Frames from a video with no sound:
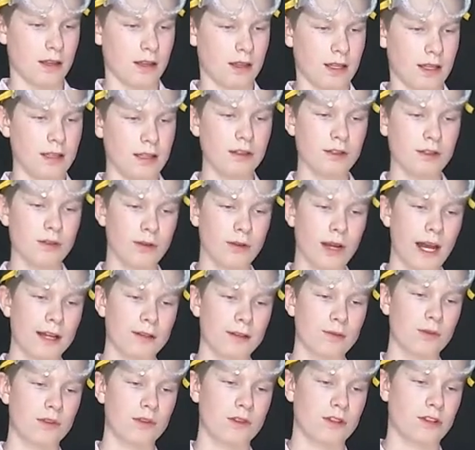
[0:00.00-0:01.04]

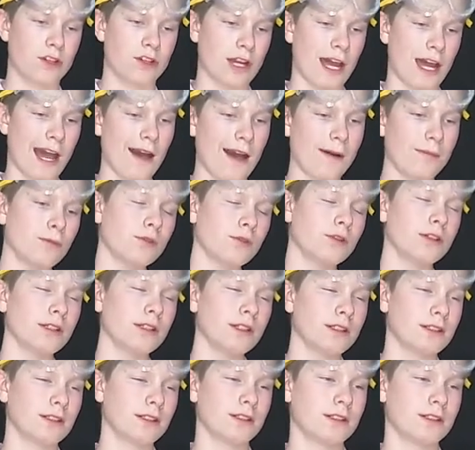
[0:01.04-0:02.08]
interact with the chat more.